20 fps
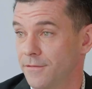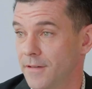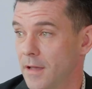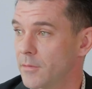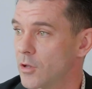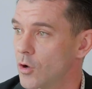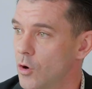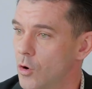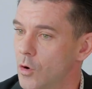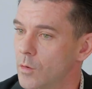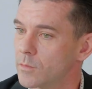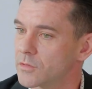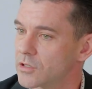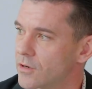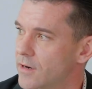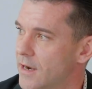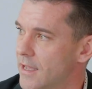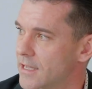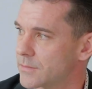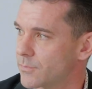homes are
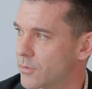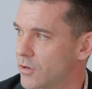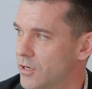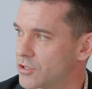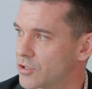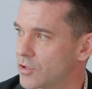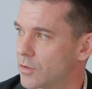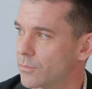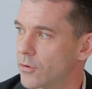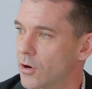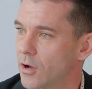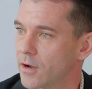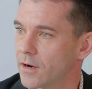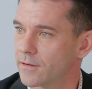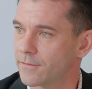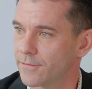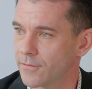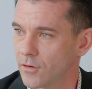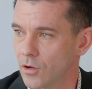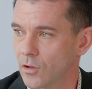an aspirational
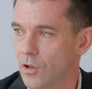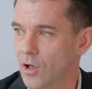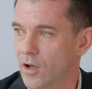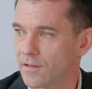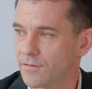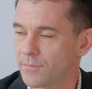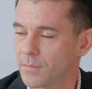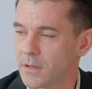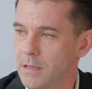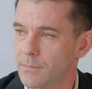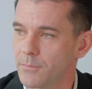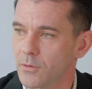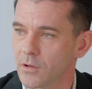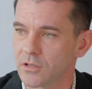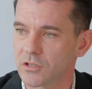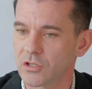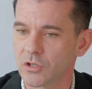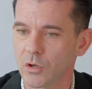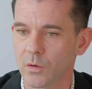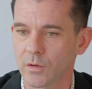product for a lot of people.
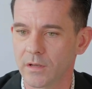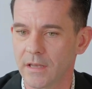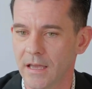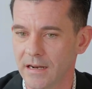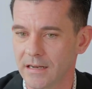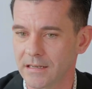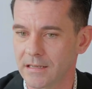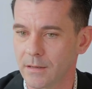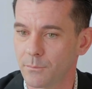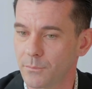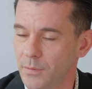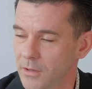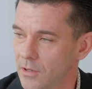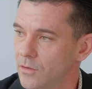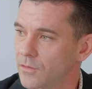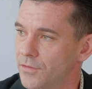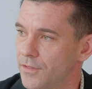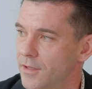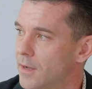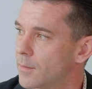And so getting to
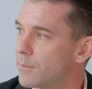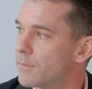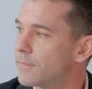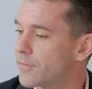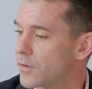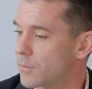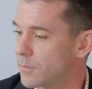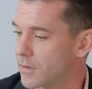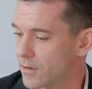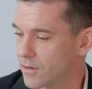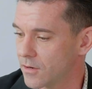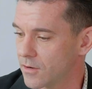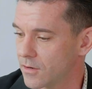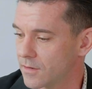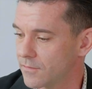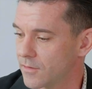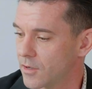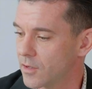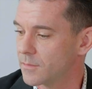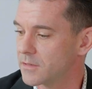build them for Miracon
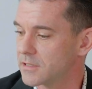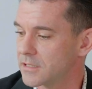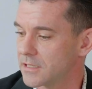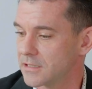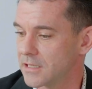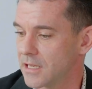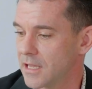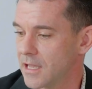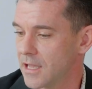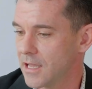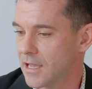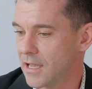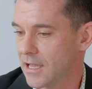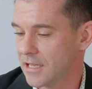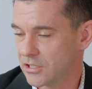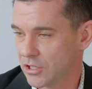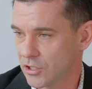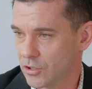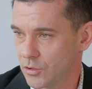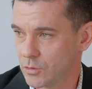Developments
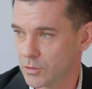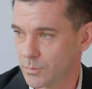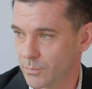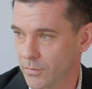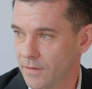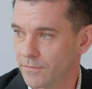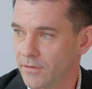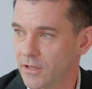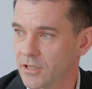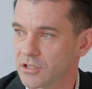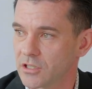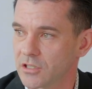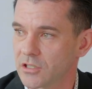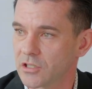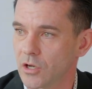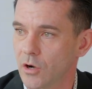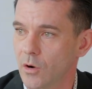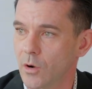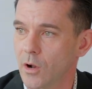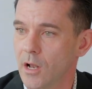it's a huge privilege. And
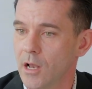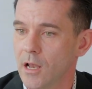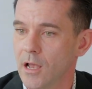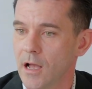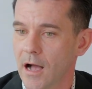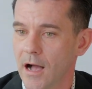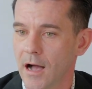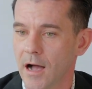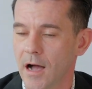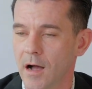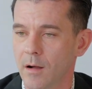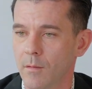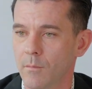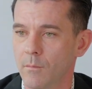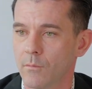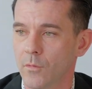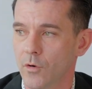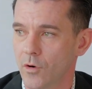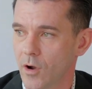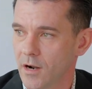so
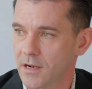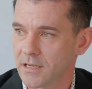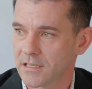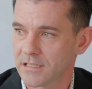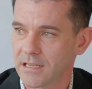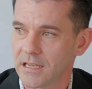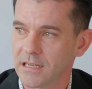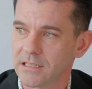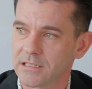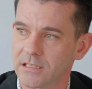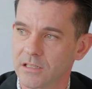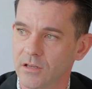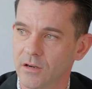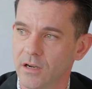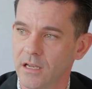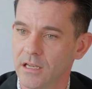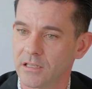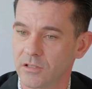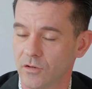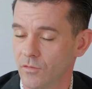Murata Estates is
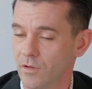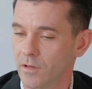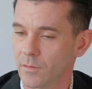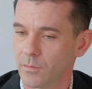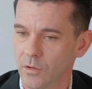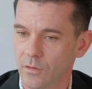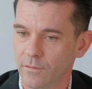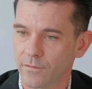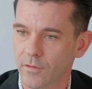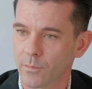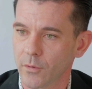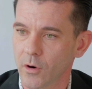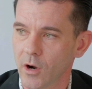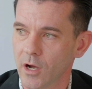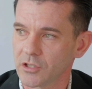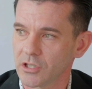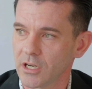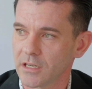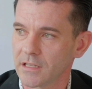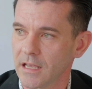a really beautiful
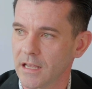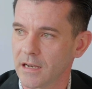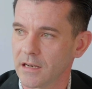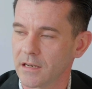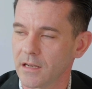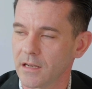project. And